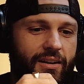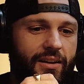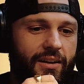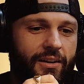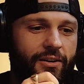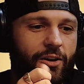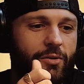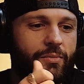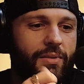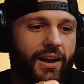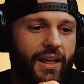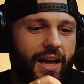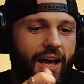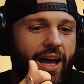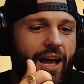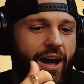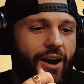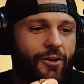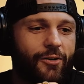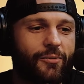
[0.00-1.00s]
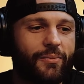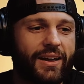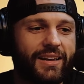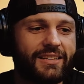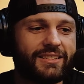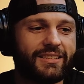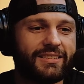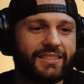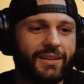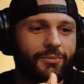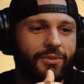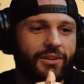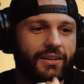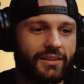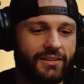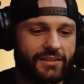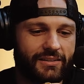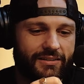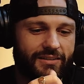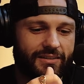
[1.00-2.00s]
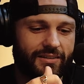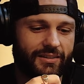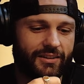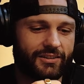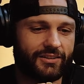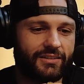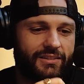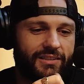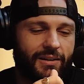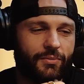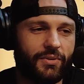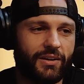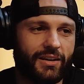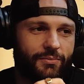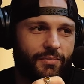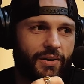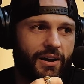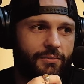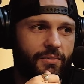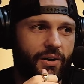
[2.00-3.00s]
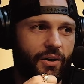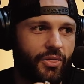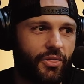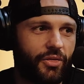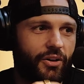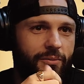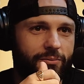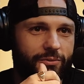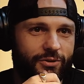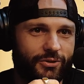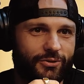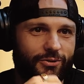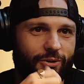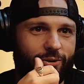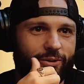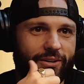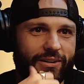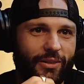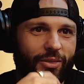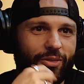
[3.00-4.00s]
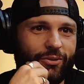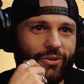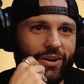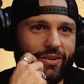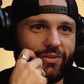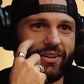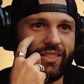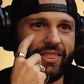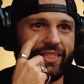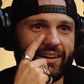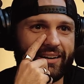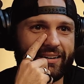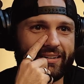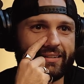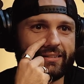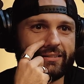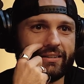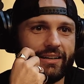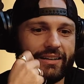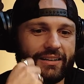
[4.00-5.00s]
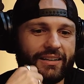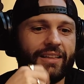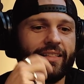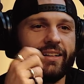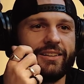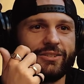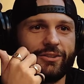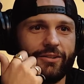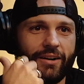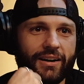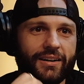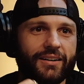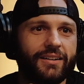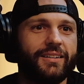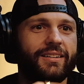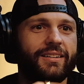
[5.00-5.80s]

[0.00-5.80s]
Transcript: and no matter how amazing something is, there's just something about my thumb scrolling through everything, and it's like, that's great.